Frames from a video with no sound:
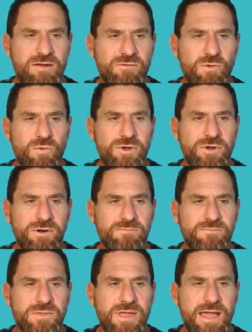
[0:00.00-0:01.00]
Over here, ever
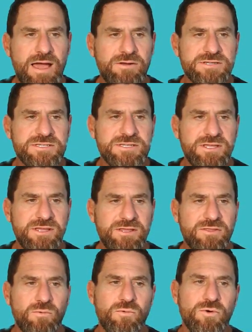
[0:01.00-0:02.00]
wonder how
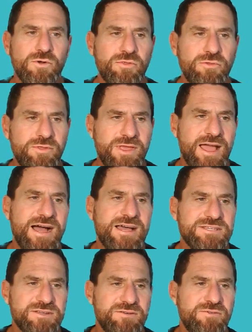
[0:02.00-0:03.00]
to see the world
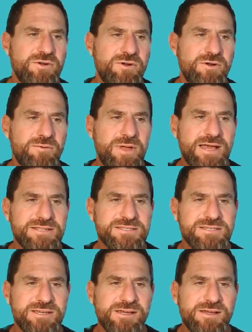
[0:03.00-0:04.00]
through the eyes of
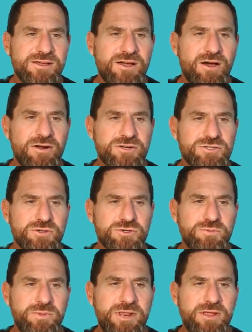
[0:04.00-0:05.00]
your pets?
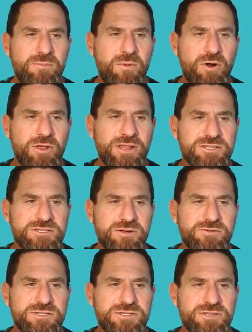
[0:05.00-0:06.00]
Our social media
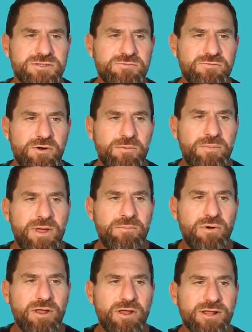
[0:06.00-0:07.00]
marketing services
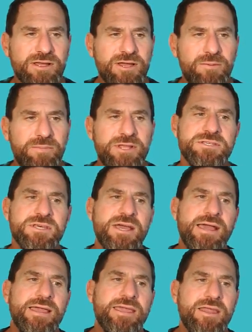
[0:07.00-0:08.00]
for pet product
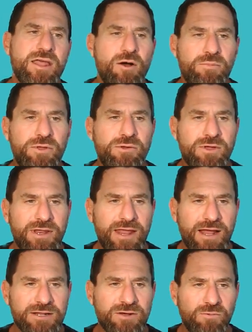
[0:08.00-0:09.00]
companies can help
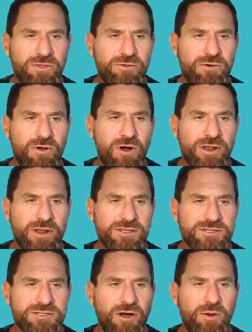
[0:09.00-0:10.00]
you connect with
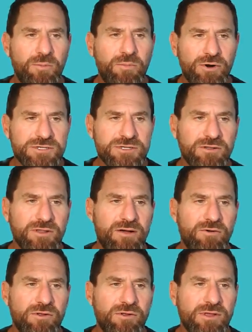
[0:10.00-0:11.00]
your audience on a
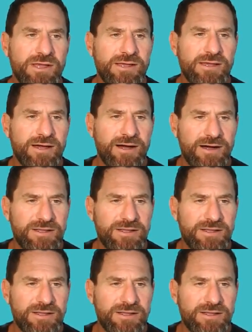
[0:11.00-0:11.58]
personal level.